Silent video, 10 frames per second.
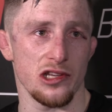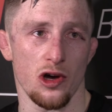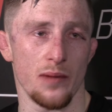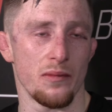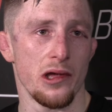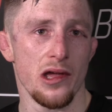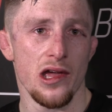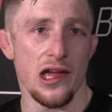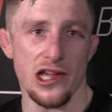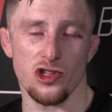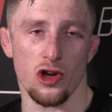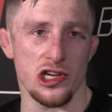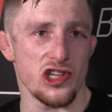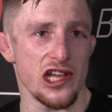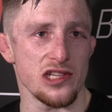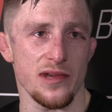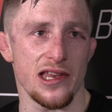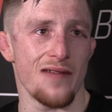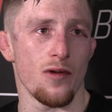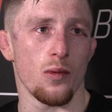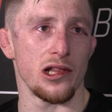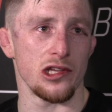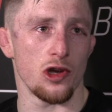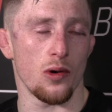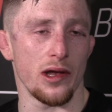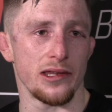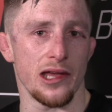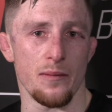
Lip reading: You know, it's not going to change me, and never will. You know, and